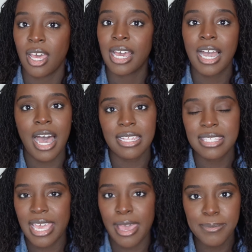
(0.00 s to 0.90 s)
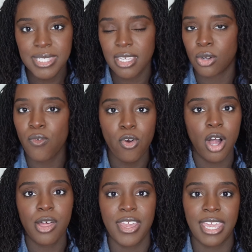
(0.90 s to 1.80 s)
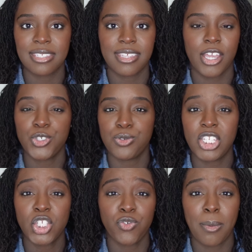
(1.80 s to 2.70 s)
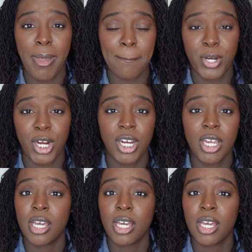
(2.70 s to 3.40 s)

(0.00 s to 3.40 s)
concepts, and overall things that you need to remember.